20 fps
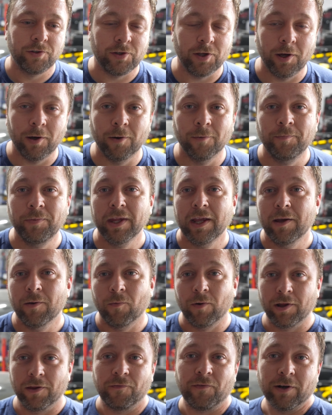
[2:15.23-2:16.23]
So
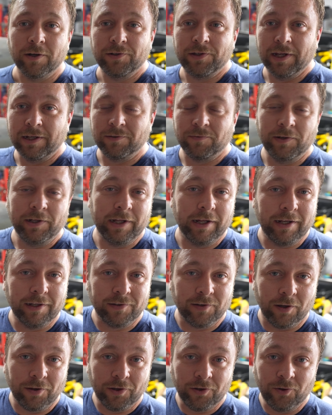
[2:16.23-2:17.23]
one of the first things we did
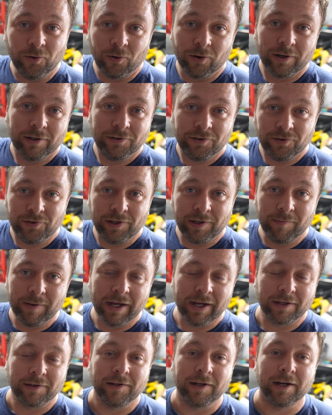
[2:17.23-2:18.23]
is on the door, as you see
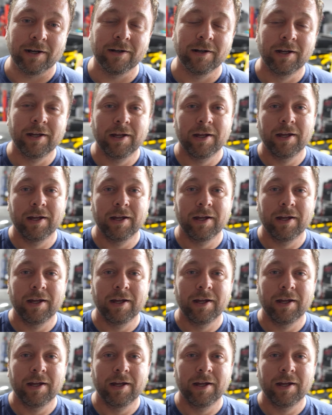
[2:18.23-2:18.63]
back there,